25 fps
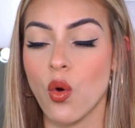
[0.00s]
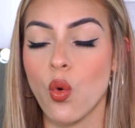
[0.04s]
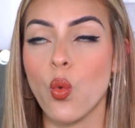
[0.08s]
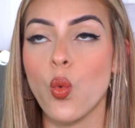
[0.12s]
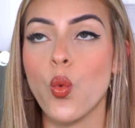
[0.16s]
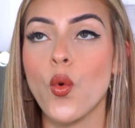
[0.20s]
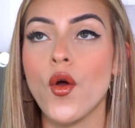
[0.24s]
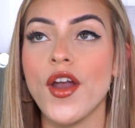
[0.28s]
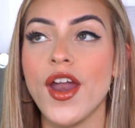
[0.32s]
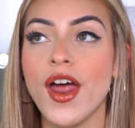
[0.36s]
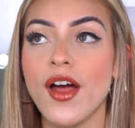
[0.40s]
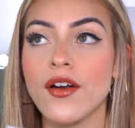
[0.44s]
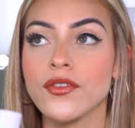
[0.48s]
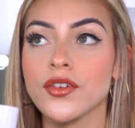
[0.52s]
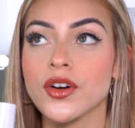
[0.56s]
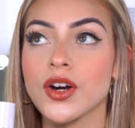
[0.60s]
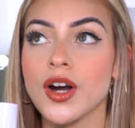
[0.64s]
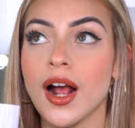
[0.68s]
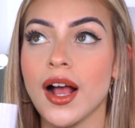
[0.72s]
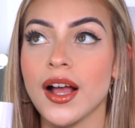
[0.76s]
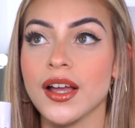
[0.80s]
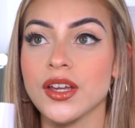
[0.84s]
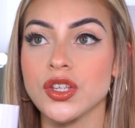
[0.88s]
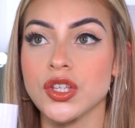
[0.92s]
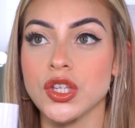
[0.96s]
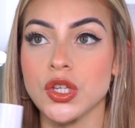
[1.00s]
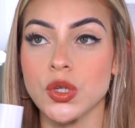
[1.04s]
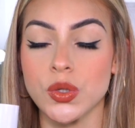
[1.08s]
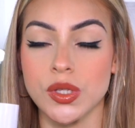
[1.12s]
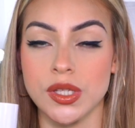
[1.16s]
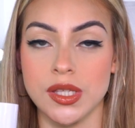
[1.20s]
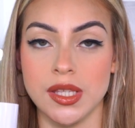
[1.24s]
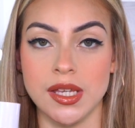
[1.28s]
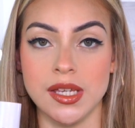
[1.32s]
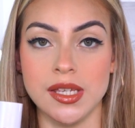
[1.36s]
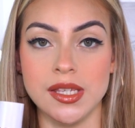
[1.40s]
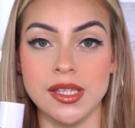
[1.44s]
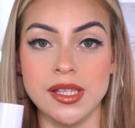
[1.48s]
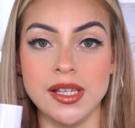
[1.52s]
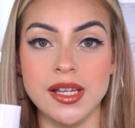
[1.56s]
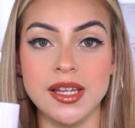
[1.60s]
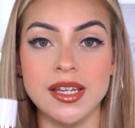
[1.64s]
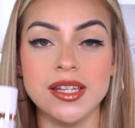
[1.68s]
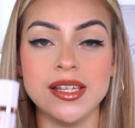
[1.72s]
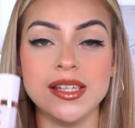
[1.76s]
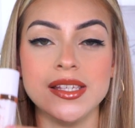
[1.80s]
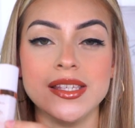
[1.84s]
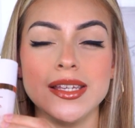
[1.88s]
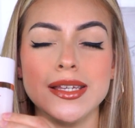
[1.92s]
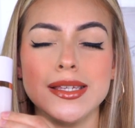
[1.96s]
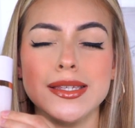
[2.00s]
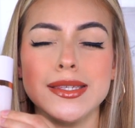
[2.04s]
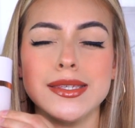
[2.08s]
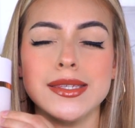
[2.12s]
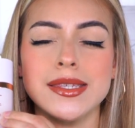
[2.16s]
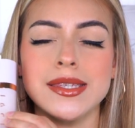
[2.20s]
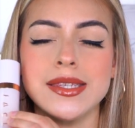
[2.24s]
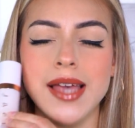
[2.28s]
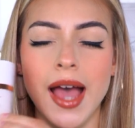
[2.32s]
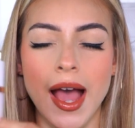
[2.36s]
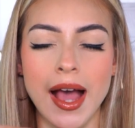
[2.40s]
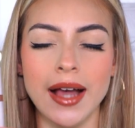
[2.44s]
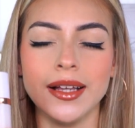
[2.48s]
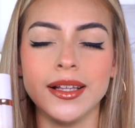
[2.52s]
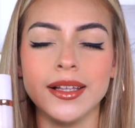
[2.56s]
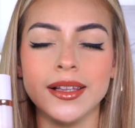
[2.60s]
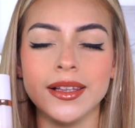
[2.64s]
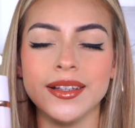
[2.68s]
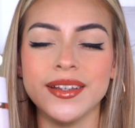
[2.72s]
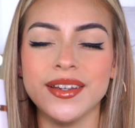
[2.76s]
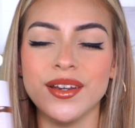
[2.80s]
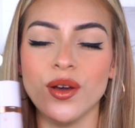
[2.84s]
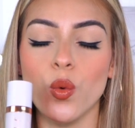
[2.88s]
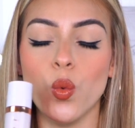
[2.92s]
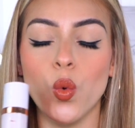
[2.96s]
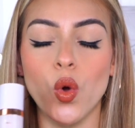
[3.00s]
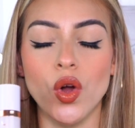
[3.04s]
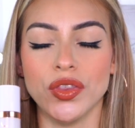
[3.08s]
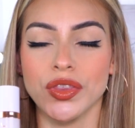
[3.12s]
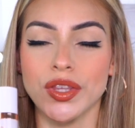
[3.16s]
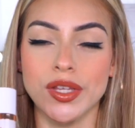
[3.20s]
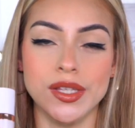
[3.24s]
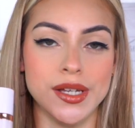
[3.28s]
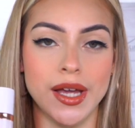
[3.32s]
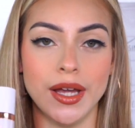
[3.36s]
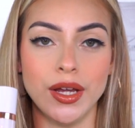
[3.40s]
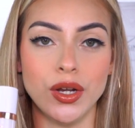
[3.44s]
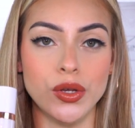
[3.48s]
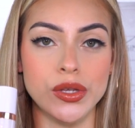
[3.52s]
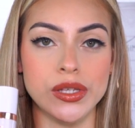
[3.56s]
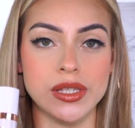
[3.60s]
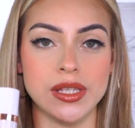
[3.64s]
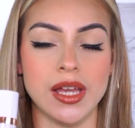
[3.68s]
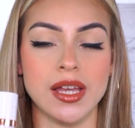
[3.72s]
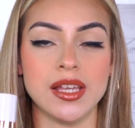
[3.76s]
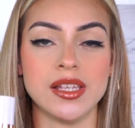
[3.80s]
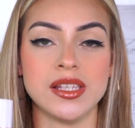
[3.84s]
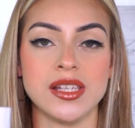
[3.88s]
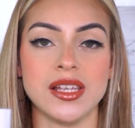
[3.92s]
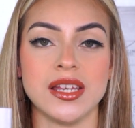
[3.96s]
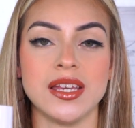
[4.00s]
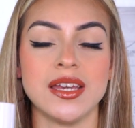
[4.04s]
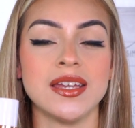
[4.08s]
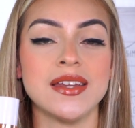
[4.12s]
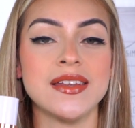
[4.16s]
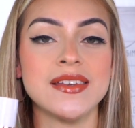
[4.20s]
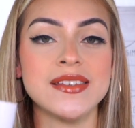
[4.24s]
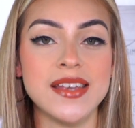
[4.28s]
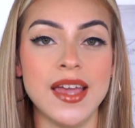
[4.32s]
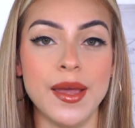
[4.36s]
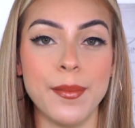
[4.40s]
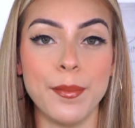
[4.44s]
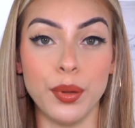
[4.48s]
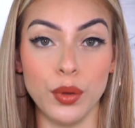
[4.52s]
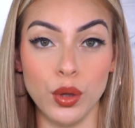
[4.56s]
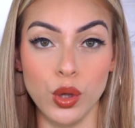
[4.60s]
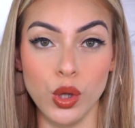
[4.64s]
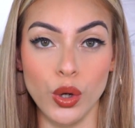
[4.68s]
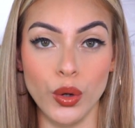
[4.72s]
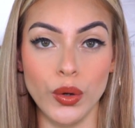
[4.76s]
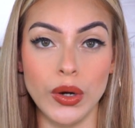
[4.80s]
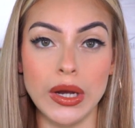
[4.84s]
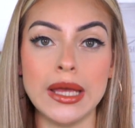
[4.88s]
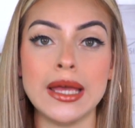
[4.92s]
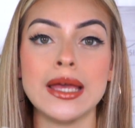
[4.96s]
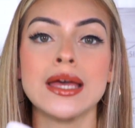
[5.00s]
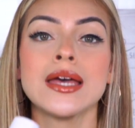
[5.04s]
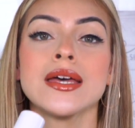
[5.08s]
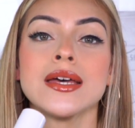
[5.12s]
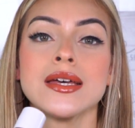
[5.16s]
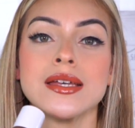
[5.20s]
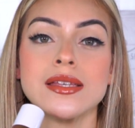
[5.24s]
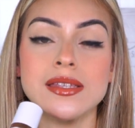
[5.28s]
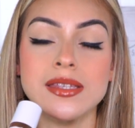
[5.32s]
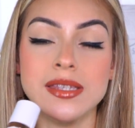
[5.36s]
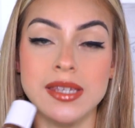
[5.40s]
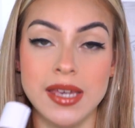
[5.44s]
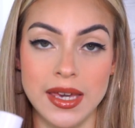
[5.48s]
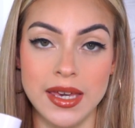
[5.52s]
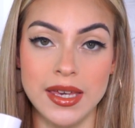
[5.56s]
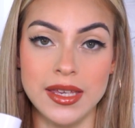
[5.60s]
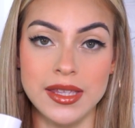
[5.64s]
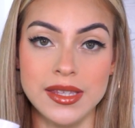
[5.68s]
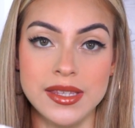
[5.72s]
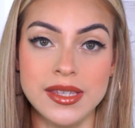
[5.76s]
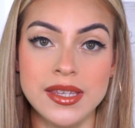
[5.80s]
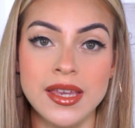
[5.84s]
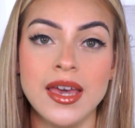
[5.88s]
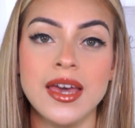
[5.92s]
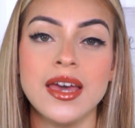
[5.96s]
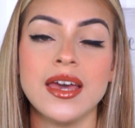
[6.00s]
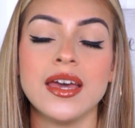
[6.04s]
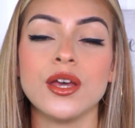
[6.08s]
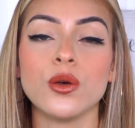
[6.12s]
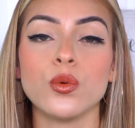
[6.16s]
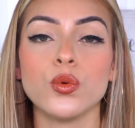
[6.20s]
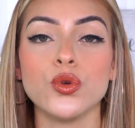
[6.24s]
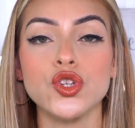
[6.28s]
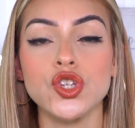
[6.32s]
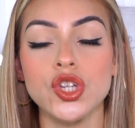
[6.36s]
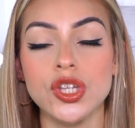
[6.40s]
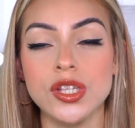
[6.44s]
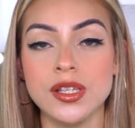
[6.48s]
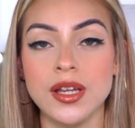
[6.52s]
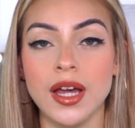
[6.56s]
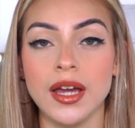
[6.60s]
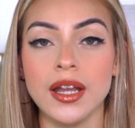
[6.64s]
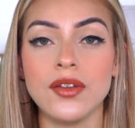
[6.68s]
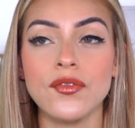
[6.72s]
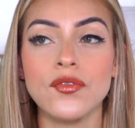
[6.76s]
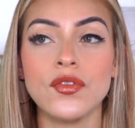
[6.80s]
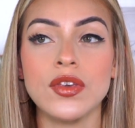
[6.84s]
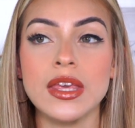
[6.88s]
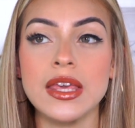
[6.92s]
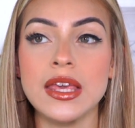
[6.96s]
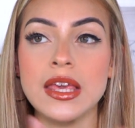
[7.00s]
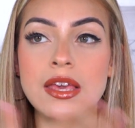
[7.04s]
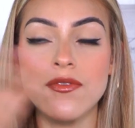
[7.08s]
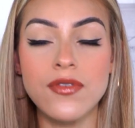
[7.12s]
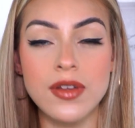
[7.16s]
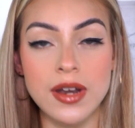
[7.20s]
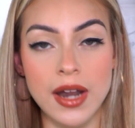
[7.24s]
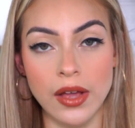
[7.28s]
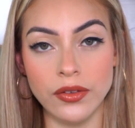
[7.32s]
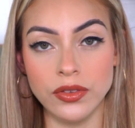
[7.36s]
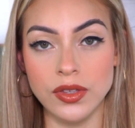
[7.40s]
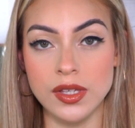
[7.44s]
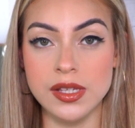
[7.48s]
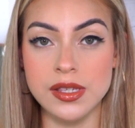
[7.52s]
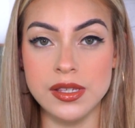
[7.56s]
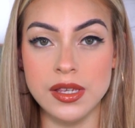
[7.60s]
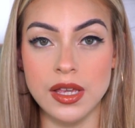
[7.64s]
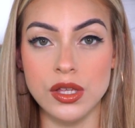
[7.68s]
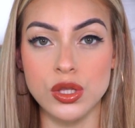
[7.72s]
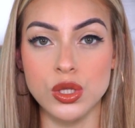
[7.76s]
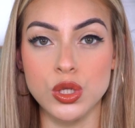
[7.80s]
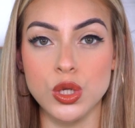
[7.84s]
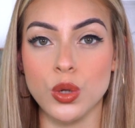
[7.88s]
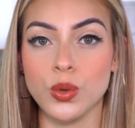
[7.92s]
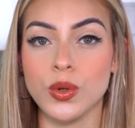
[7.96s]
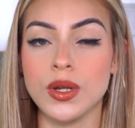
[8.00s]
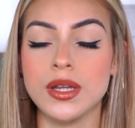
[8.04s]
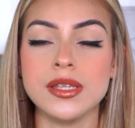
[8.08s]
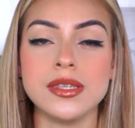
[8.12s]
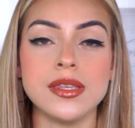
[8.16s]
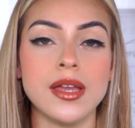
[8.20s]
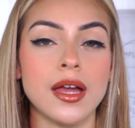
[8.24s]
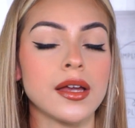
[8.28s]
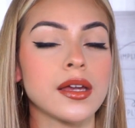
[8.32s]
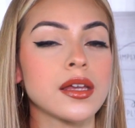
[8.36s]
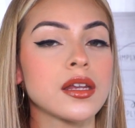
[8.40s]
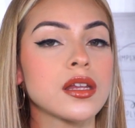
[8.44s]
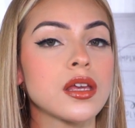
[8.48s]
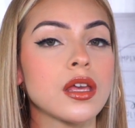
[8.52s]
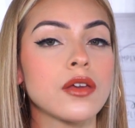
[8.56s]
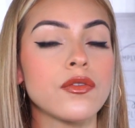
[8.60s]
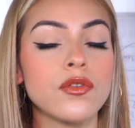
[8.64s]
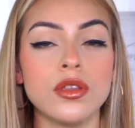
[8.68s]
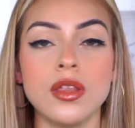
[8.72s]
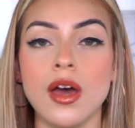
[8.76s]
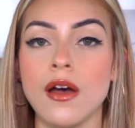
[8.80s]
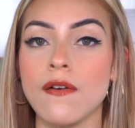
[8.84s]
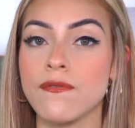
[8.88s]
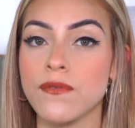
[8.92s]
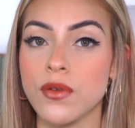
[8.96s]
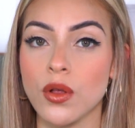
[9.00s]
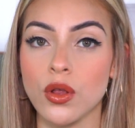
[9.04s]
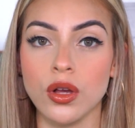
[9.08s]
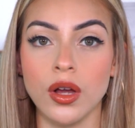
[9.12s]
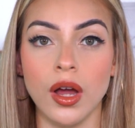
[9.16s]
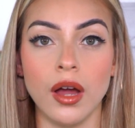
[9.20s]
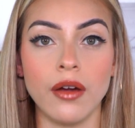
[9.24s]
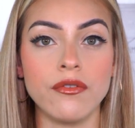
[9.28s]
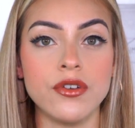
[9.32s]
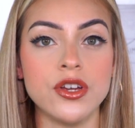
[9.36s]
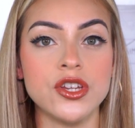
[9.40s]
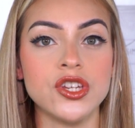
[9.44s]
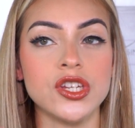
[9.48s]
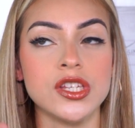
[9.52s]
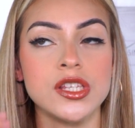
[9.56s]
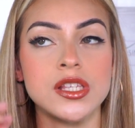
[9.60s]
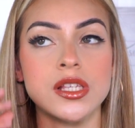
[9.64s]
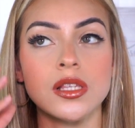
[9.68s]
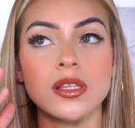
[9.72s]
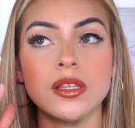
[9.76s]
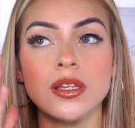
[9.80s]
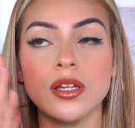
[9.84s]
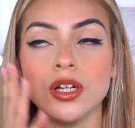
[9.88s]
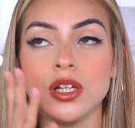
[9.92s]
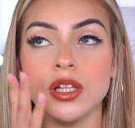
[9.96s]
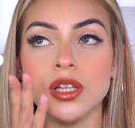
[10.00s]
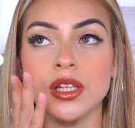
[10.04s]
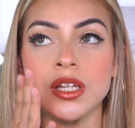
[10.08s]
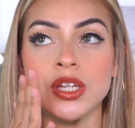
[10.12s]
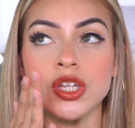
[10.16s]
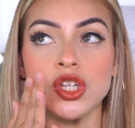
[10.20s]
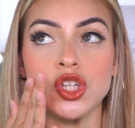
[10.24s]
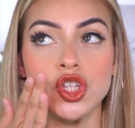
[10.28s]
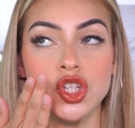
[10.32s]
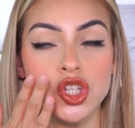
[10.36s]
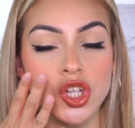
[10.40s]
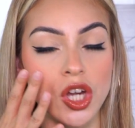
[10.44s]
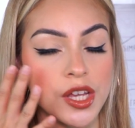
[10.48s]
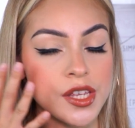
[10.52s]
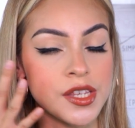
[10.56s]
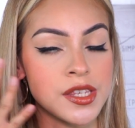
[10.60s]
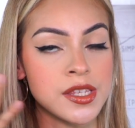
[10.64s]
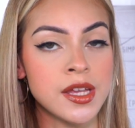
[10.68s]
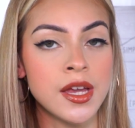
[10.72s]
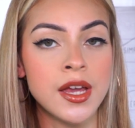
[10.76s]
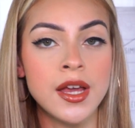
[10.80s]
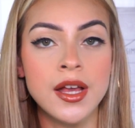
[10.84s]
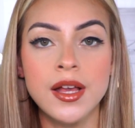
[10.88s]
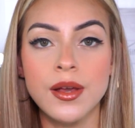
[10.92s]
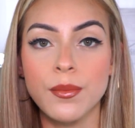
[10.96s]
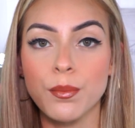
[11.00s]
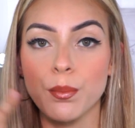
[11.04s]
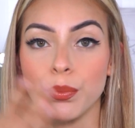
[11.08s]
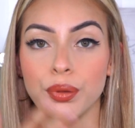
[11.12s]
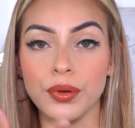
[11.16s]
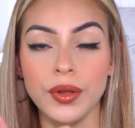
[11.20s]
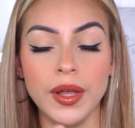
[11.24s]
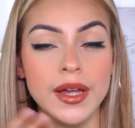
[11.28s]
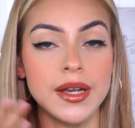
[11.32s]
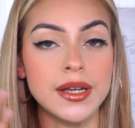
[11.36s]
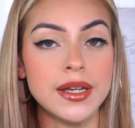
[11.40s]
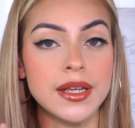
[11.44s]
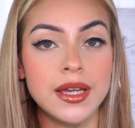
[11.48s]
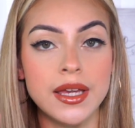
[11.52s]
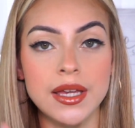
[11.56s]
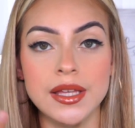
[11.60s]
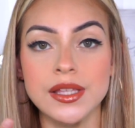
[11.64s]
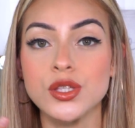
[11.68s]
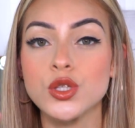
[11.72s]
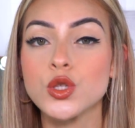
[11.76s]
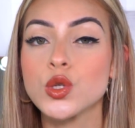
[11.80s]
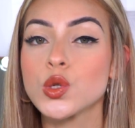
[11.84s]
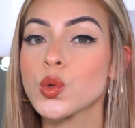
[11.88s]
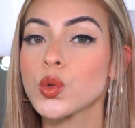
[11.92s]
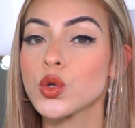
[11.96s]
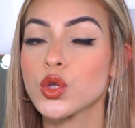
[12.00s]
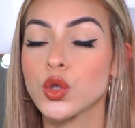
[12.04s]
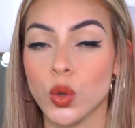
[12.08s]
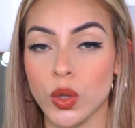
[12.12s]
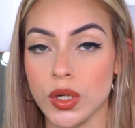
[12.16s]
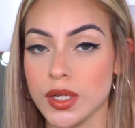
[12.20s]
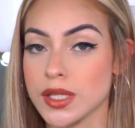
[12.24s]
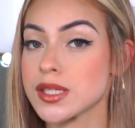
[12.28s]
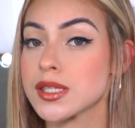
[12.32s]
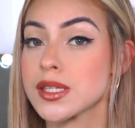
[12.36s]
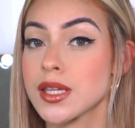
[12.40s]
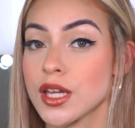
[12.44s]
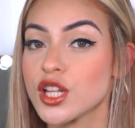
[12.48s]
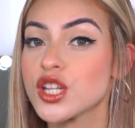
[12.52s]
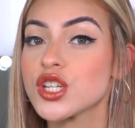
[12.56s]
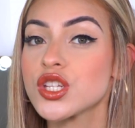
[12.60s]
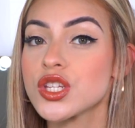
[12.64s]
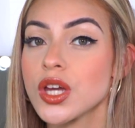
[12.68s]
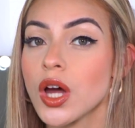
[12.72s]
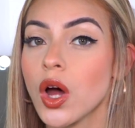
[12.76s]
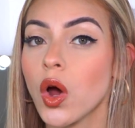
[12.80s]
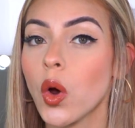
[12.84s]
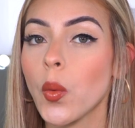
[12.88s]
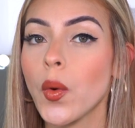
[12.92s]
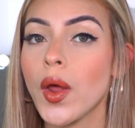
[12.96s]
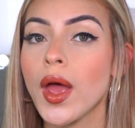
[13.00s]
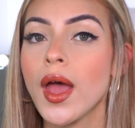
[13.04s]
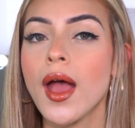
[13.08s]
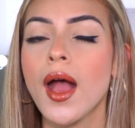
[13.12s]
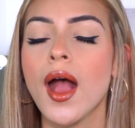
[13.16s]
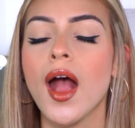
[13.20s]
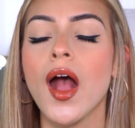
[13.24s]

Whenever I use this, it is exactly what the title says. It is a blurring tint. It will just kind of even out the skin tone. It's not going to give you that full coverage. It's literally just blending into your skin tone.